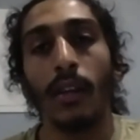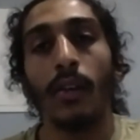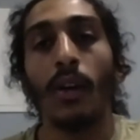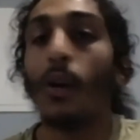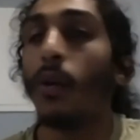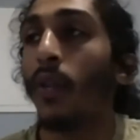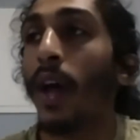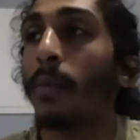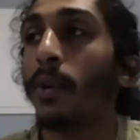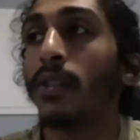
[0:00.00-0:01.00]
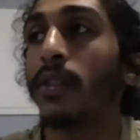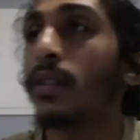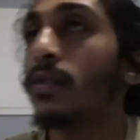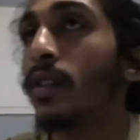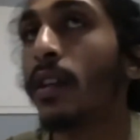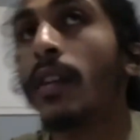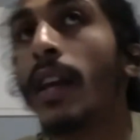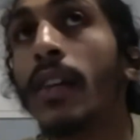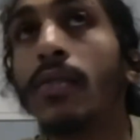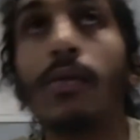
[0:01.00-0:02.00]
or oh that person is looking
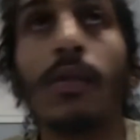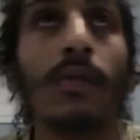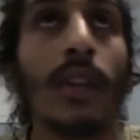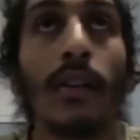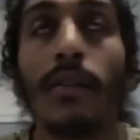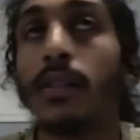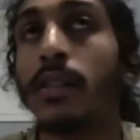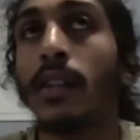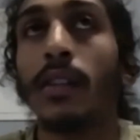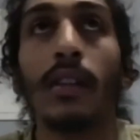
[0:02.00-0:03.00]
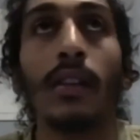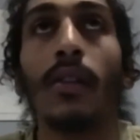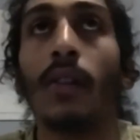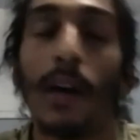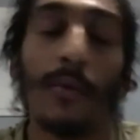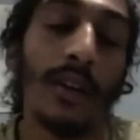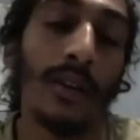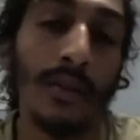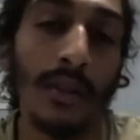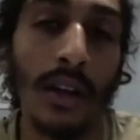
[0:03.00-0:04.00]
nice doing whatever this and that. oh i want to
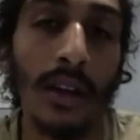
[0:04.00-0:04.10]
do it now